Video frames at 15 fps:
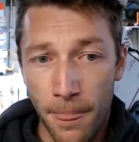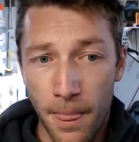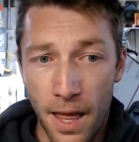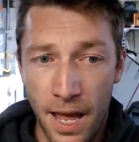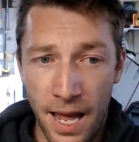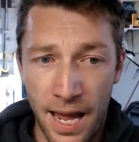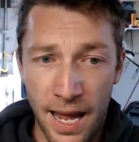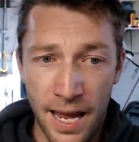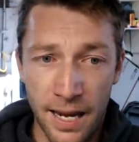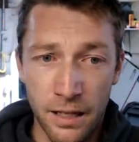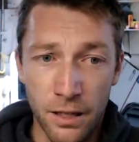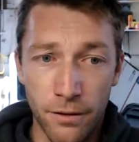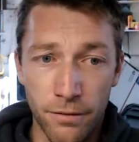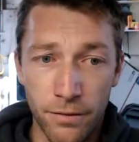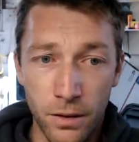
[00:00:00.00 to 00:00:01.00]

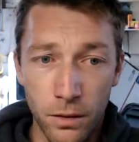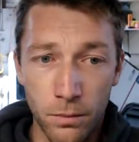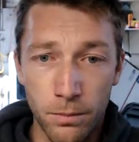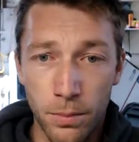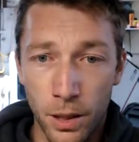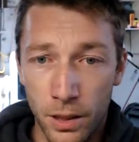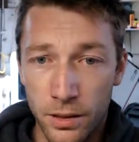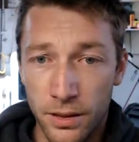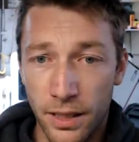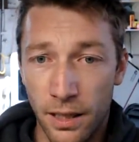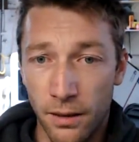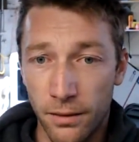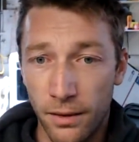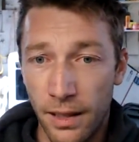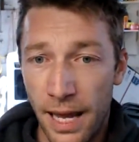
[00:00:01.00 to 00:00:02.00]
and the few books that
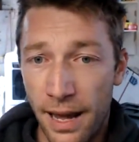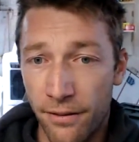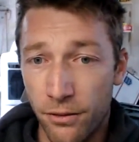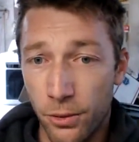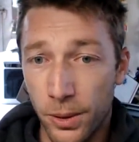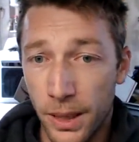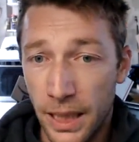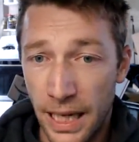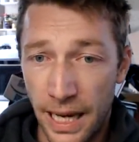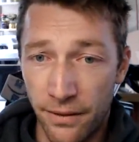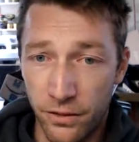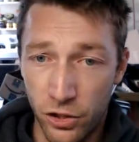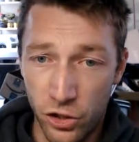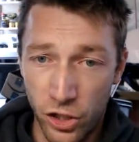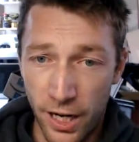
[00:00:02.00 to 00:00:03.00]
are left, we're going to have
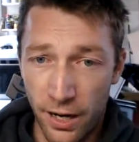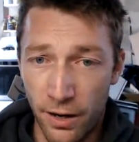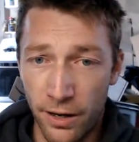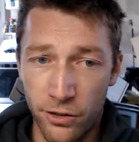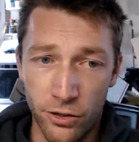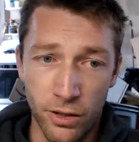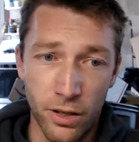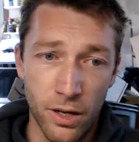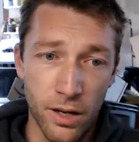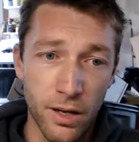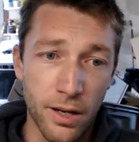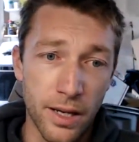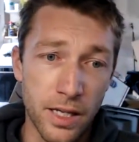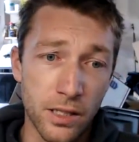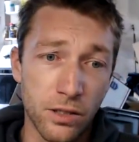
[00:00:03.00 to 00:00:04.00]
to cherish.
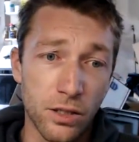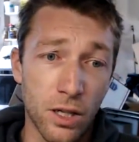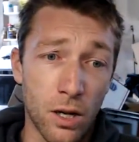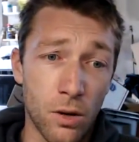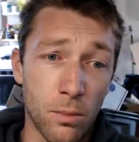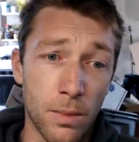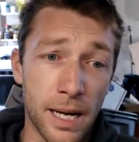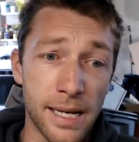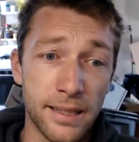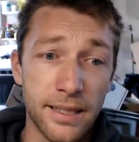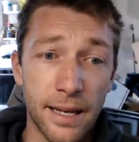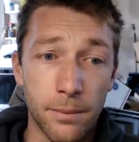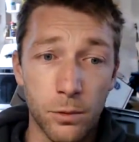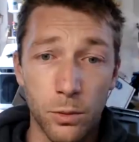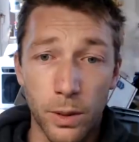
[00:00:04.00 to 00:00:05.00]
And so my
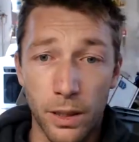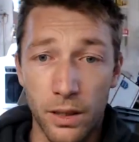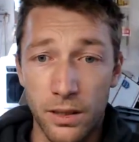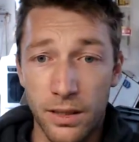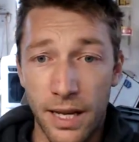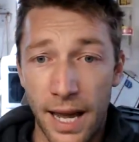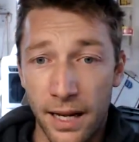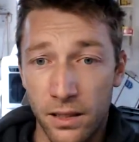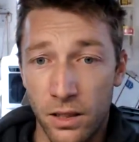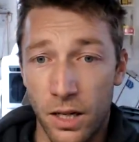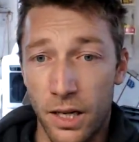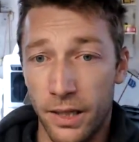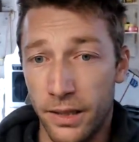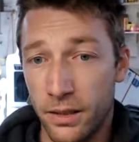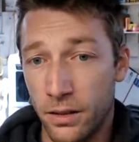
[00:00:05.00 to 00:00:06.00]
attempt with Tech
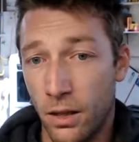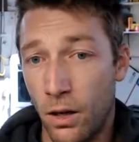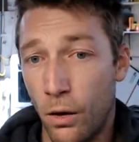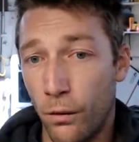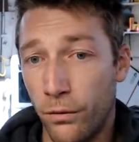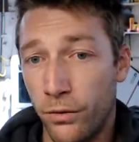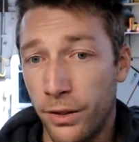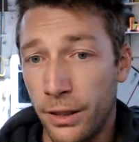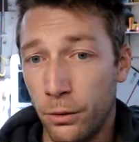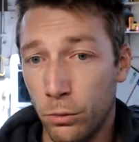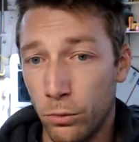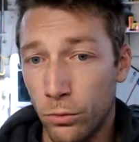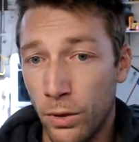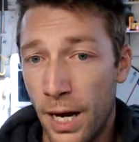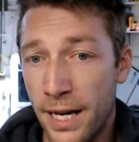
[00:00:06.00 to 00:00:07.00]
Talk is to hopefully
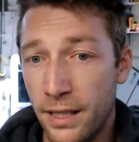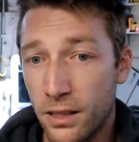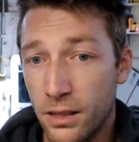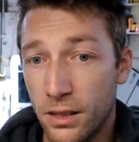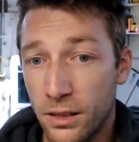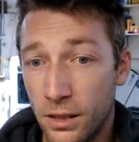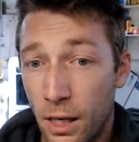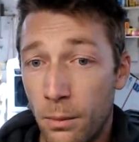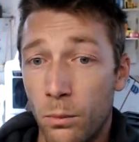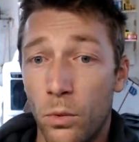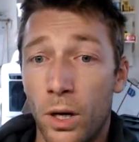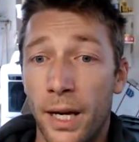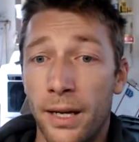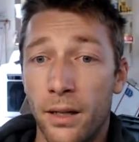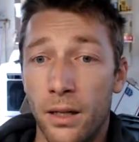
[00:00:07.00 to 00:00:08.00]
write
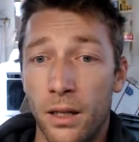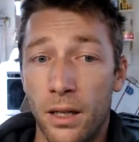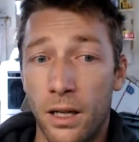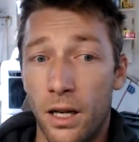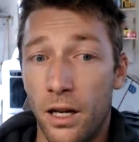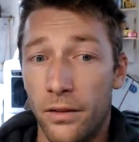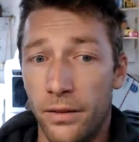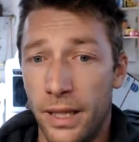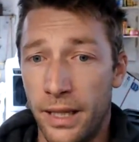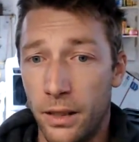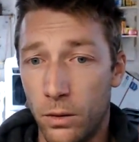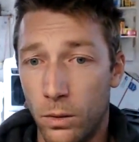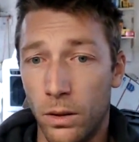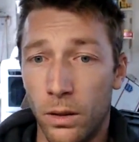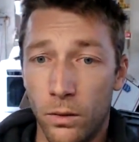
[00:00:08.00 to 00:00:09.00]
somewhat of a
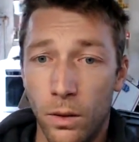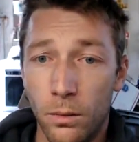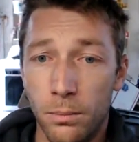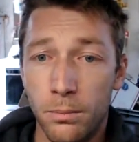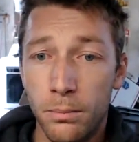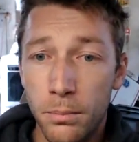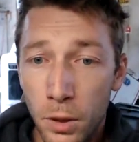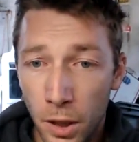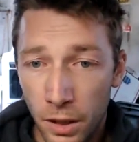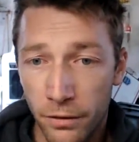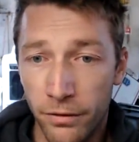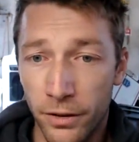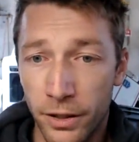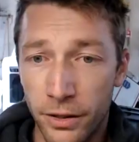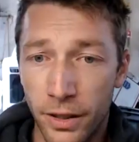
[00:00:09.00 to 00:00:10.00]
quote unquote book
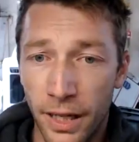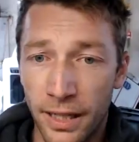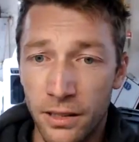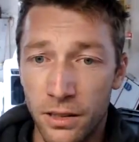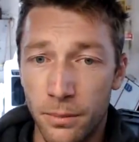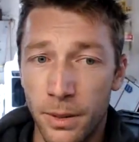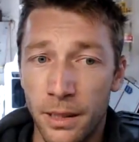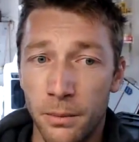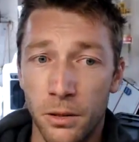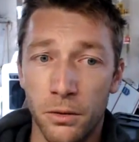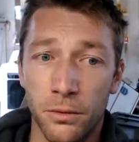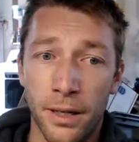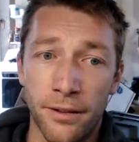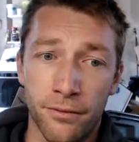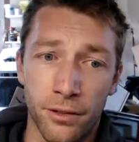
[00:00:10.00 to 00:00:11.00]
for you guys to be able to
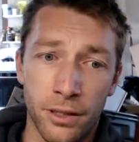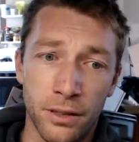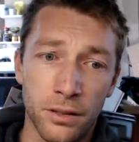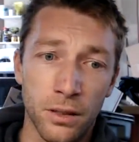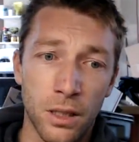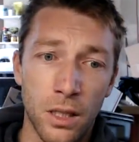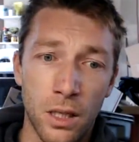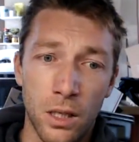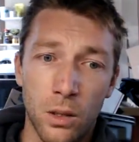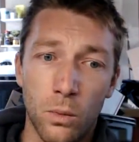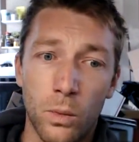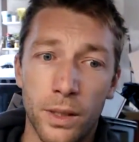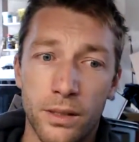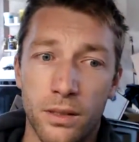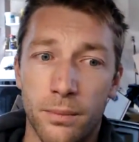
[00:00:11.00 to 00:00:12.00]
reference
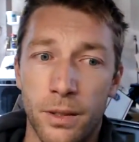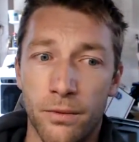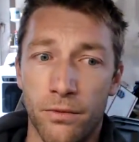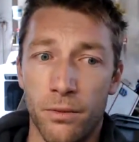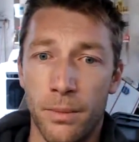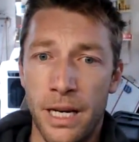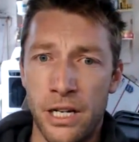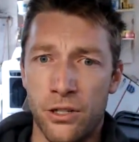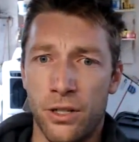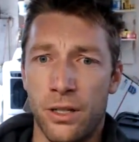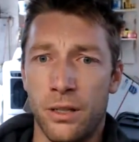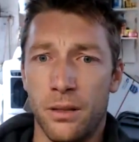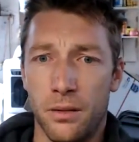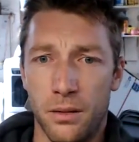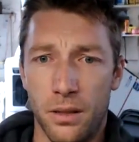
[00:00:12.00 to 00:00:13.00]
with some information